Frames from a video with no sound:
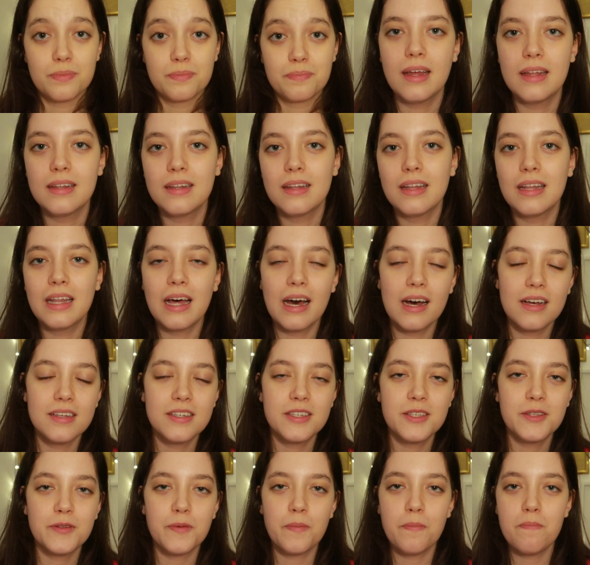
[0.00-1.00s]
And
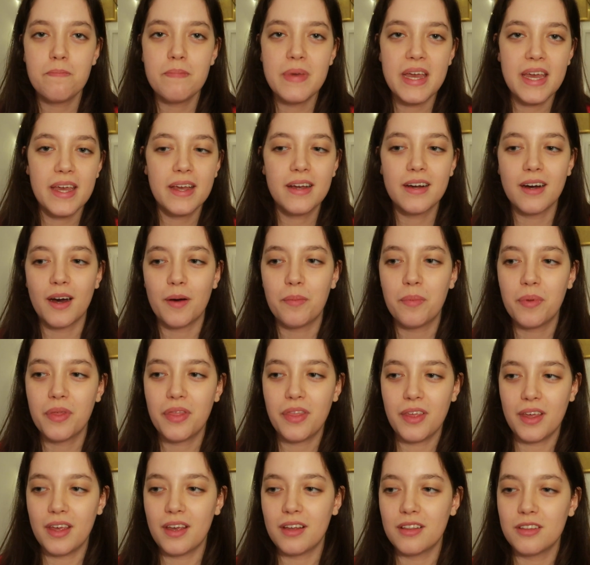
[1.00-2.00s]
last makeup
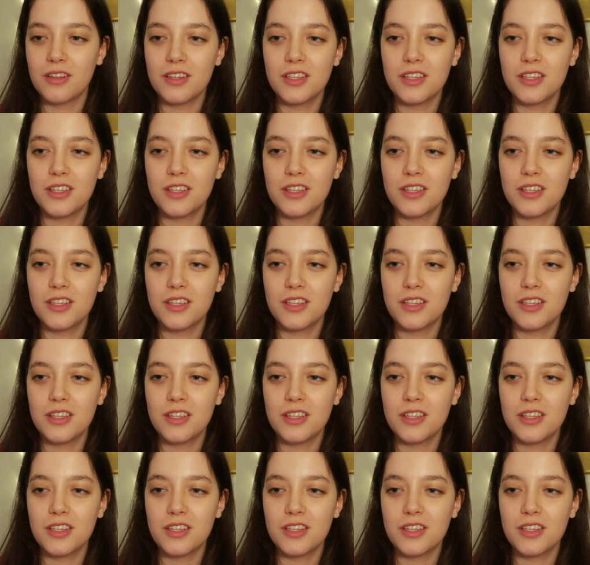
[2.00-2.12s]
thing,